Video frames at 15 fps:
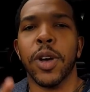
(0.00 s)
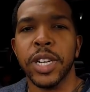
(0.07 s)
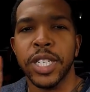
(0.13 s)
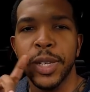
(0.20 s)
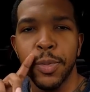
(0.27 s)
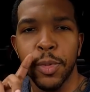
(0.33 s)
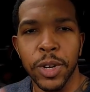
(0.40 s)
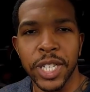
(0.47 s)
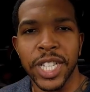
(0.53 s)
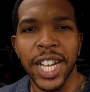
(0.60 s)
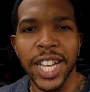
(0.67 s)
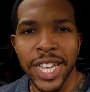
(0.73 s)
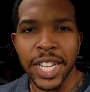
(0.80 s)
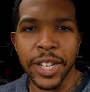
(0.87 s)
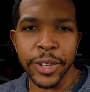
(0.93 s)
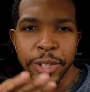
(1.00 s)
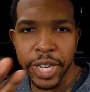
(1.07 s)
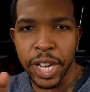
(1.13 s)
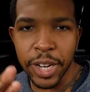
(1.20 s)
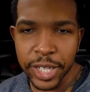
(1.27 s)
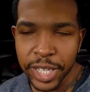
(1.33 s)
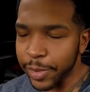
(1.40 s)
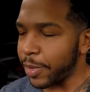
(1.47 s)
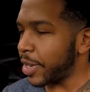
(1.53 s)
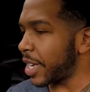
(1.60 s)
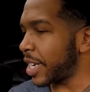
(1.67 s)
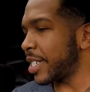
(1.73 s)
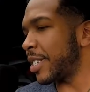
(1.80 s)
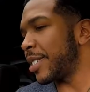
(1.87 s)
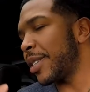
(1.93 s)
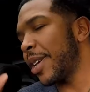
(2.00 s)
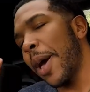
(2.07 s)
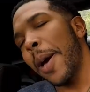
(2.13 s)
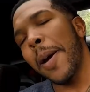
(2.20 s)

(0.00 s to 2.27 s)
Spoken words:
It's your boy Johnny here, JRT Productions,